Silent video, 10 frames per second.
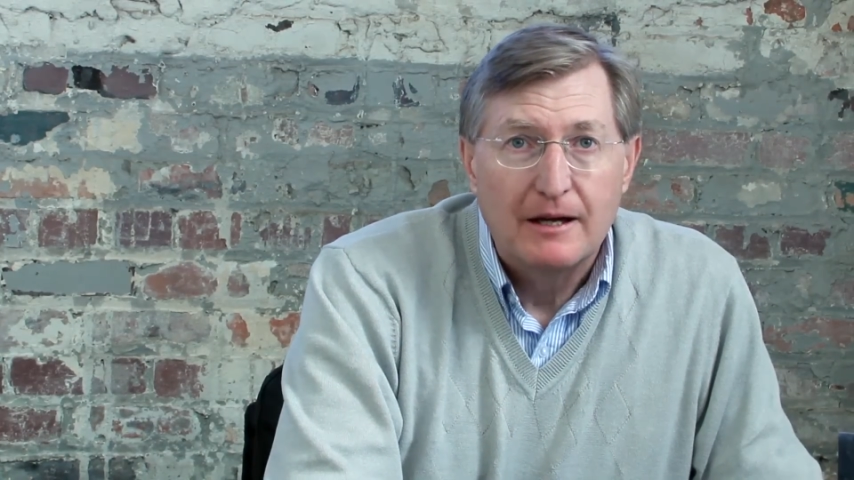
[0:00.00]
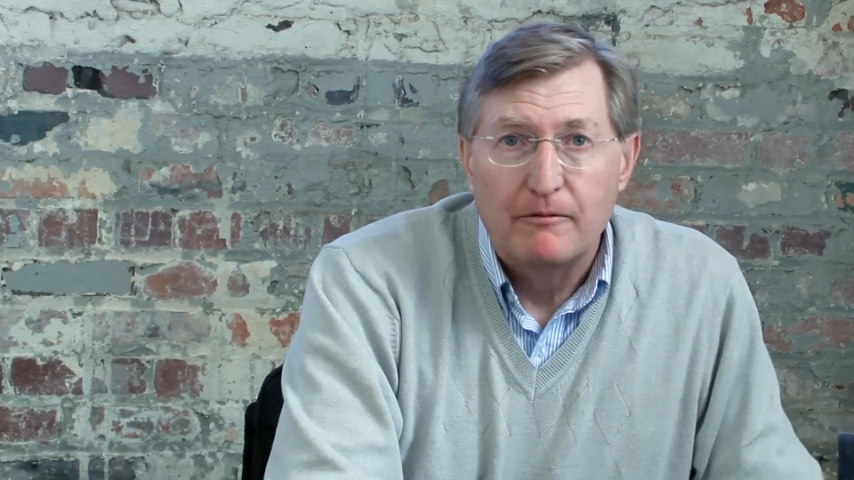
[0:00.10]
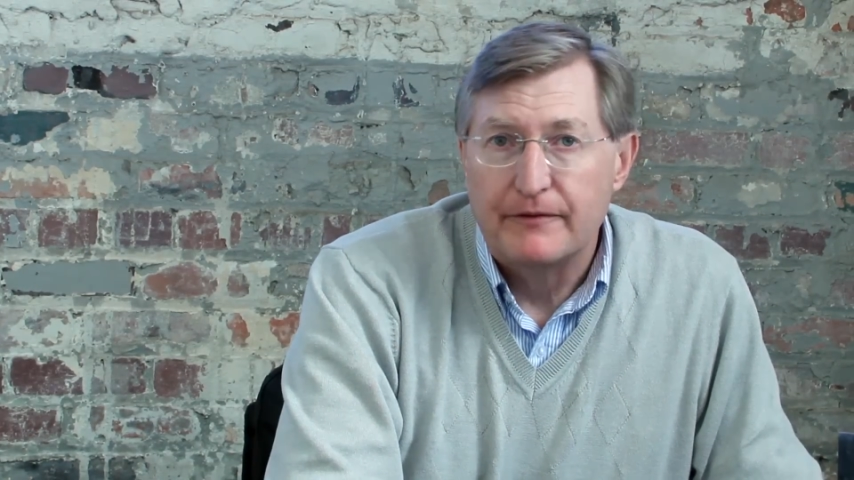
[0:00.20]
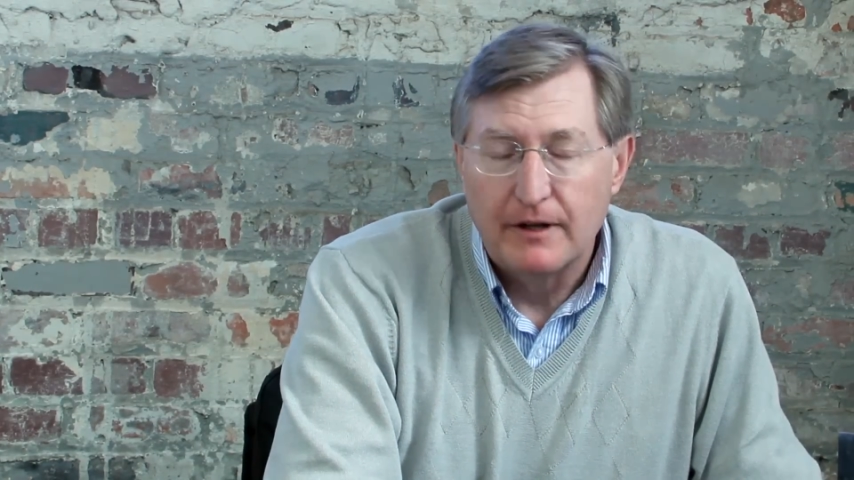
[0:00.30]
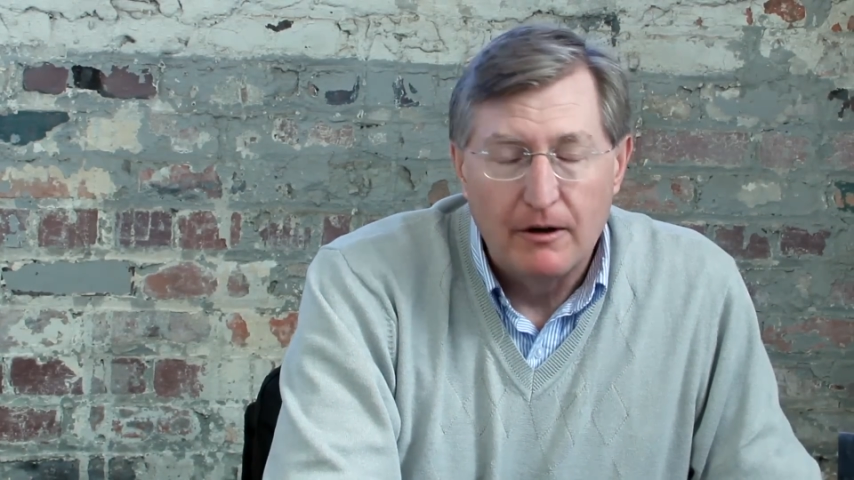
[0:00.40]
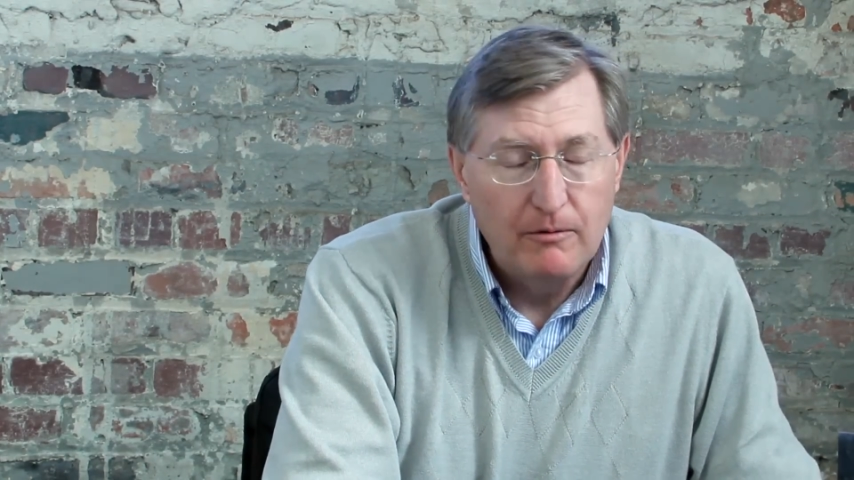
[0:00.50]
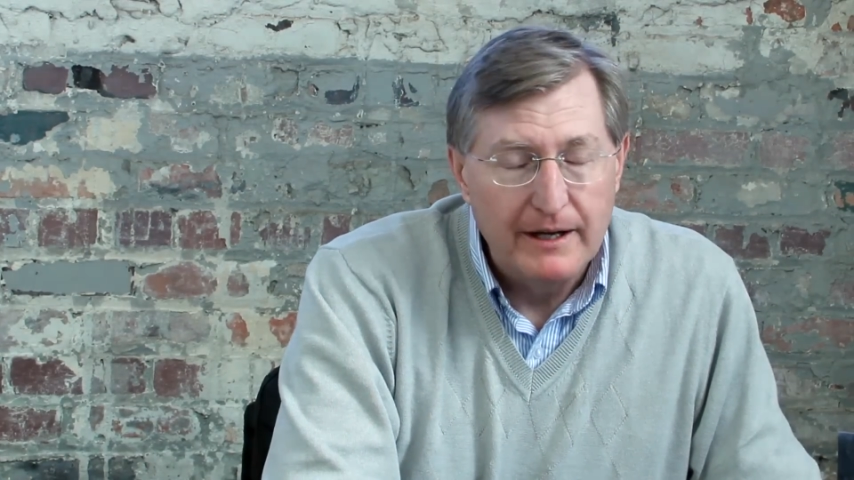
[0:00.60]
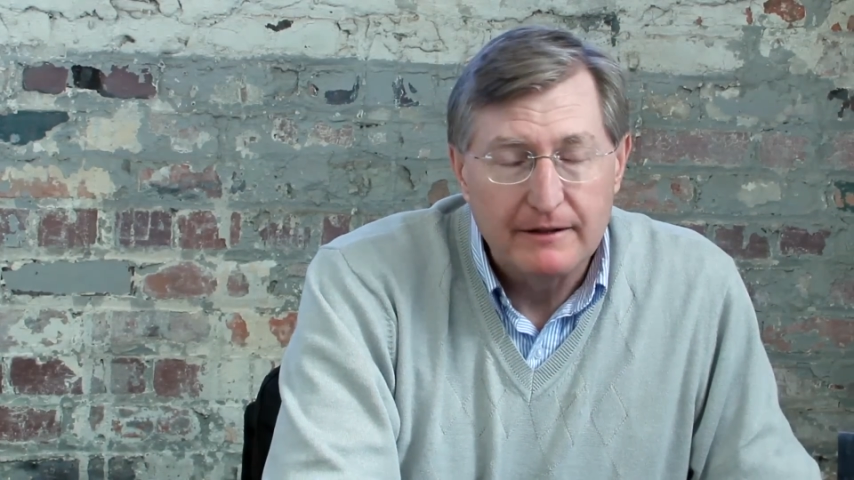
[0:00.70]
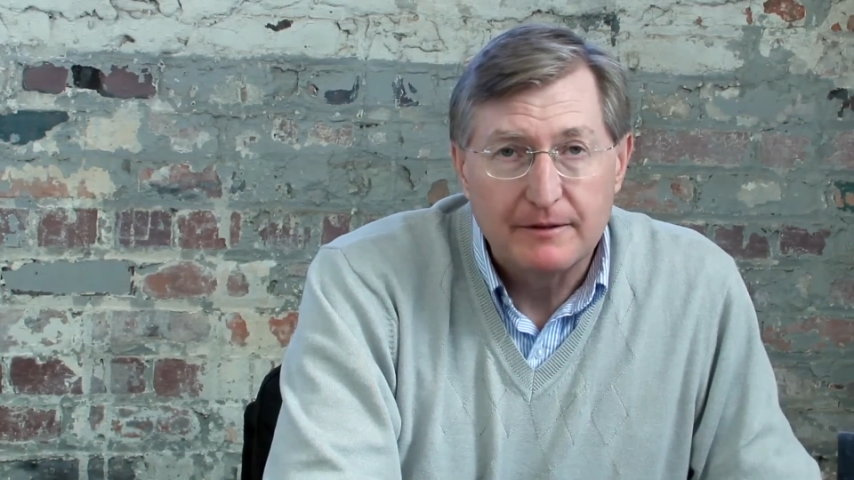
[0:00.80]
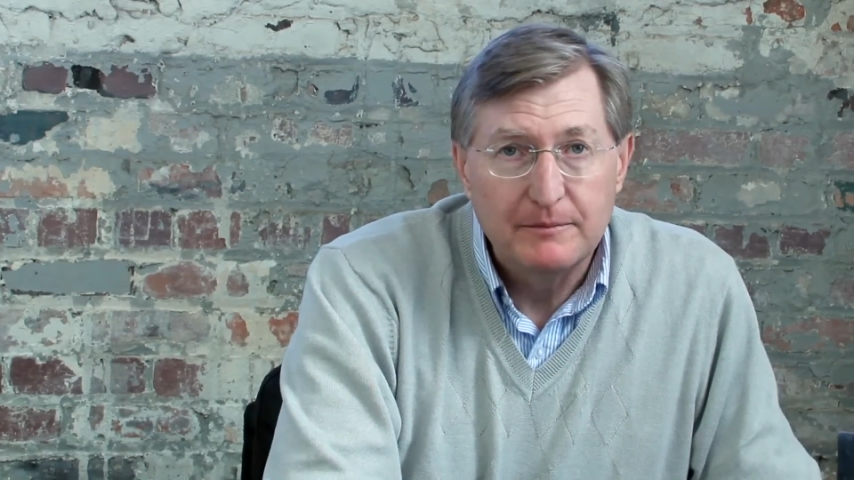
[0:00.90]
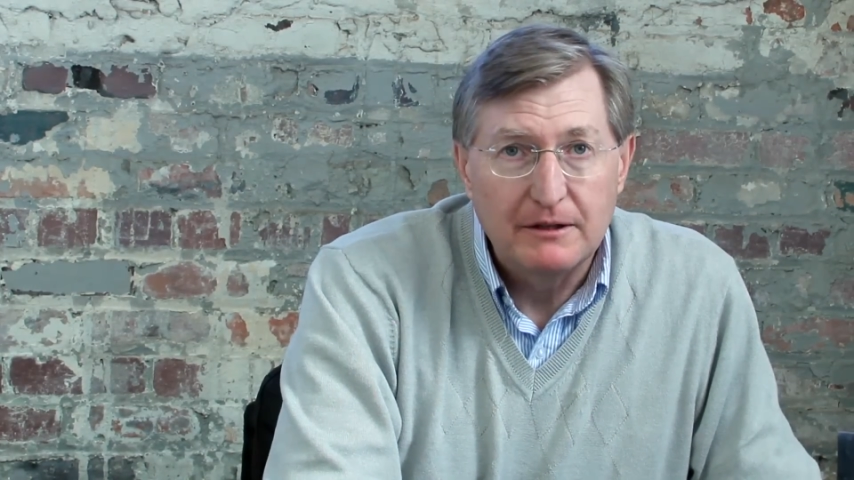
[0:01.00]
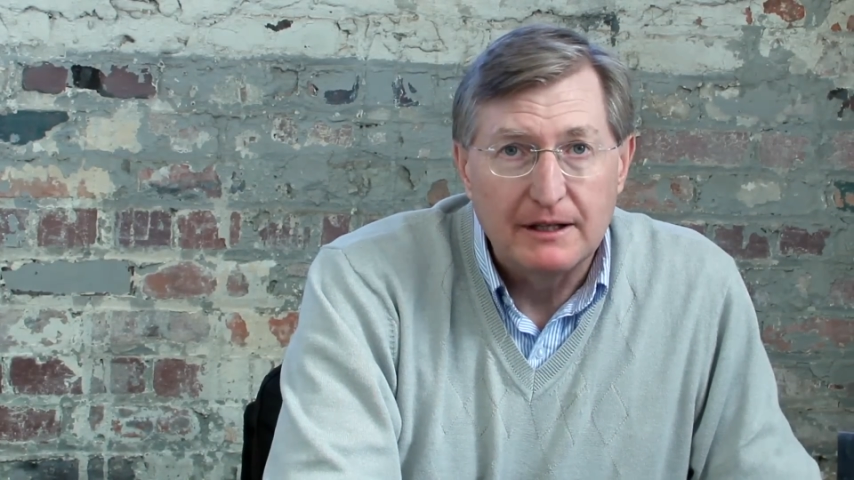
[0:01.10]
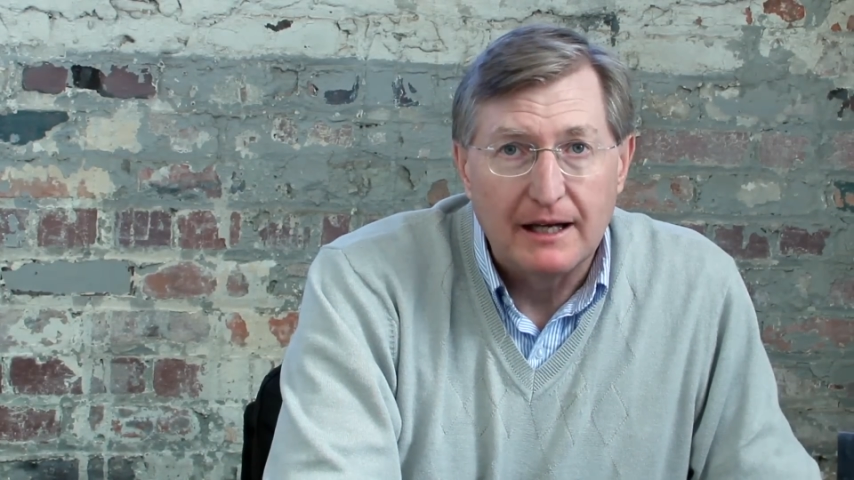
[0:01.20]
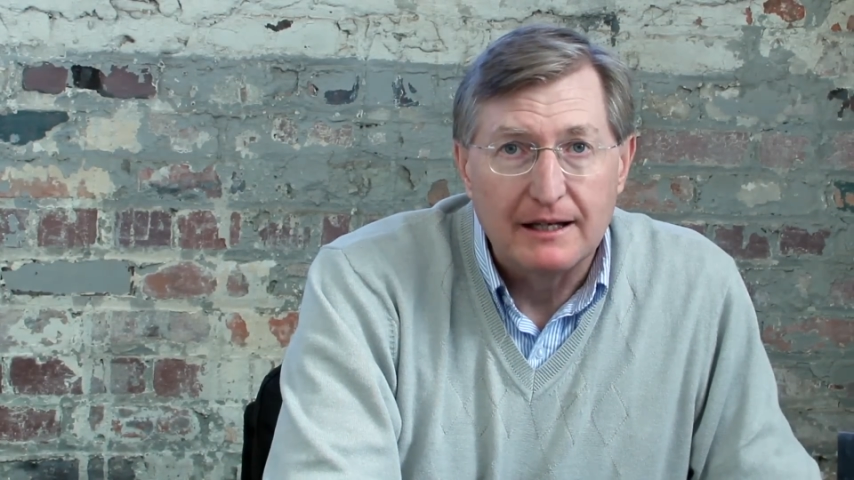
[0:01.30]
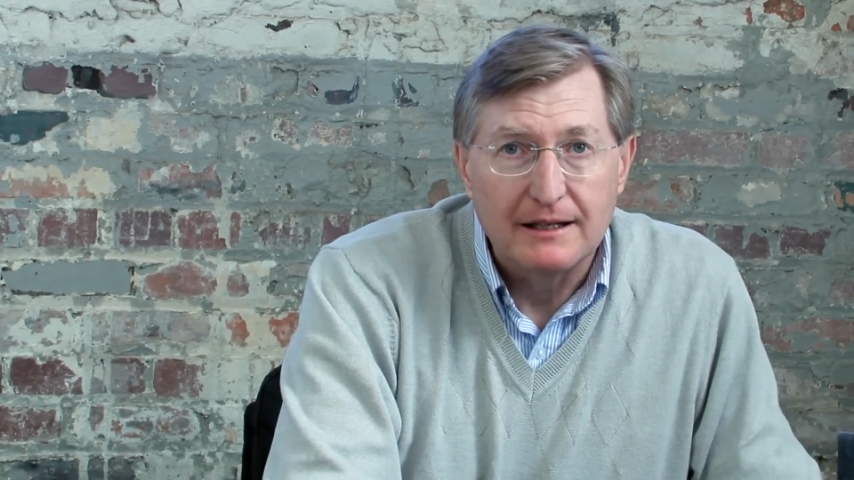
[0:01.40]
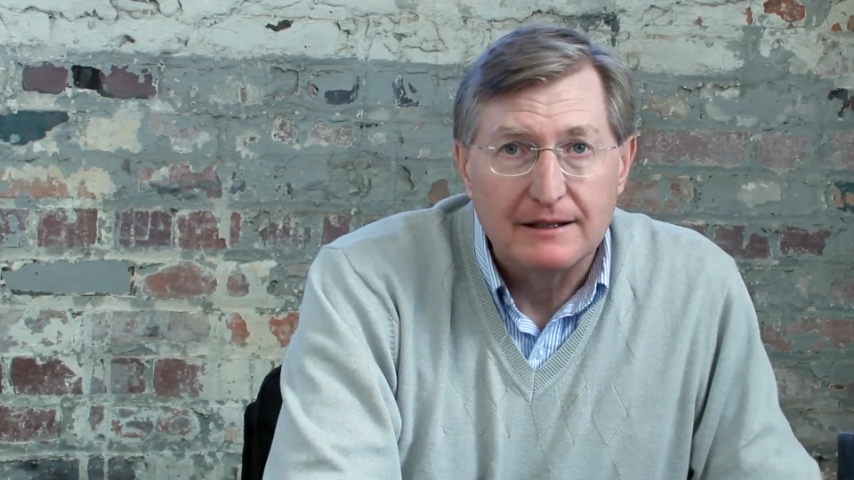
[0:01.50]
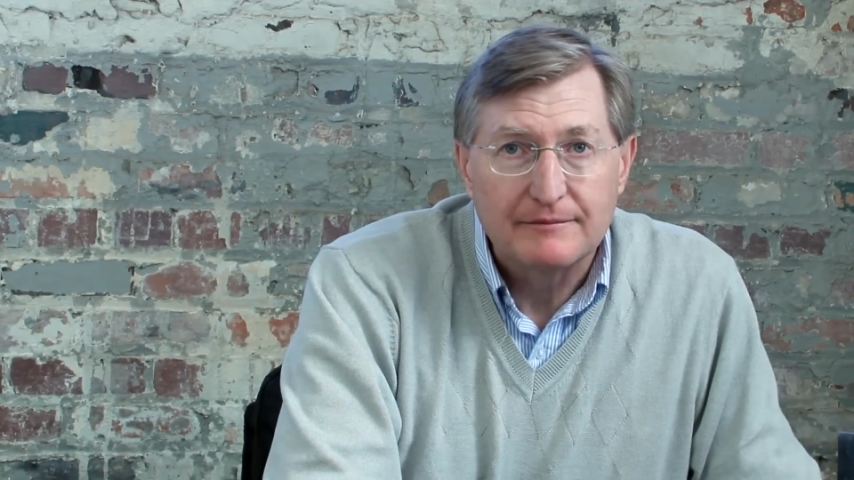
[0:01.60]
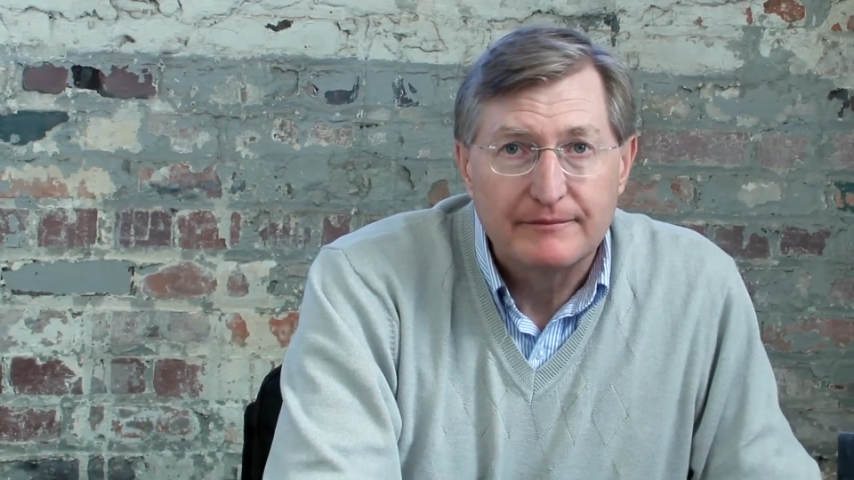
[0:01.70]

with no way of communicating.